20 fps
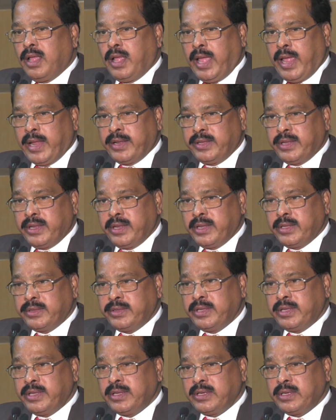And
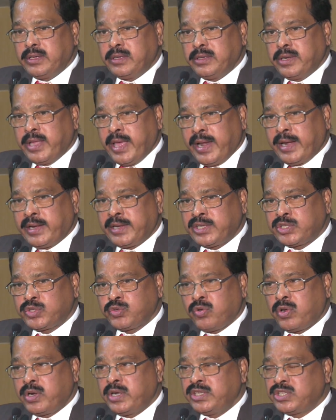the directors
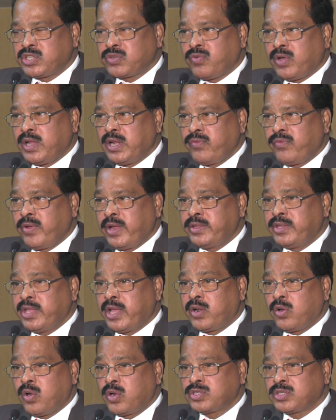who are disqualified, they
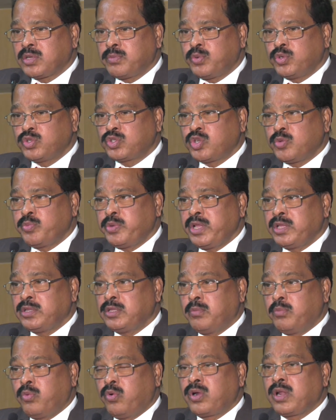are not supposed to be on
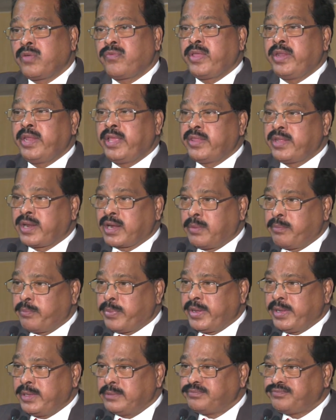the board of any other
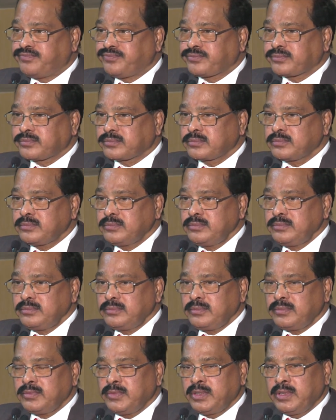company.
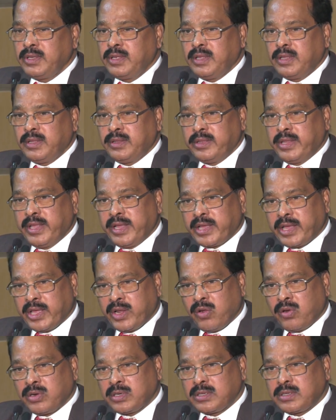They
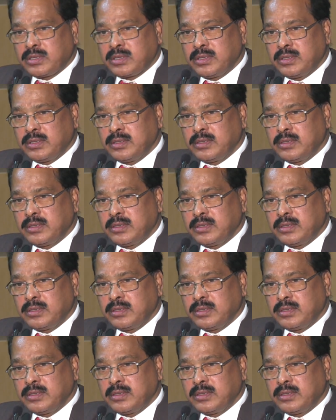cannot,